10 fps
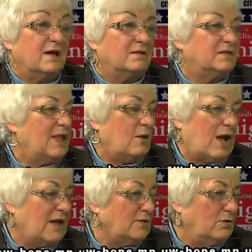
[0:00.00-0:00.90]
Now,
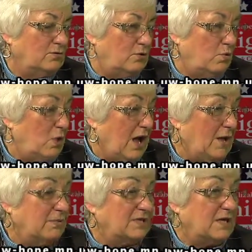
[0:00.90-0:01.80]
I don't know
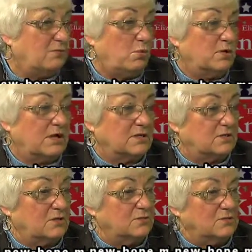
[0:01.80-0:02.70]
why, but they won't let us
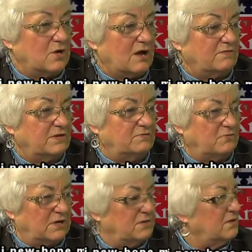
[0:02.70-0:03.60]
close it off in
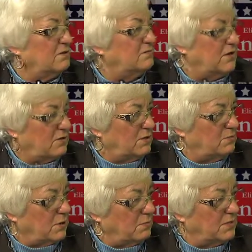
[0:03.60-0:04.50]
front of the fire
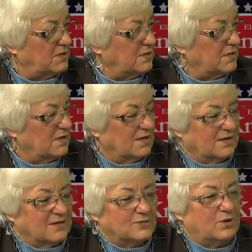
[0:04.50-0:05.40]
department.
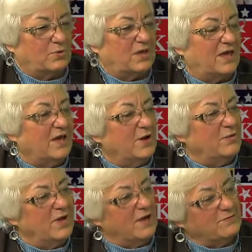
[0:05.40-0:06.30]
So we
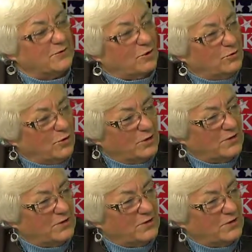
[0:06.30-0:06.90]
have to go north of the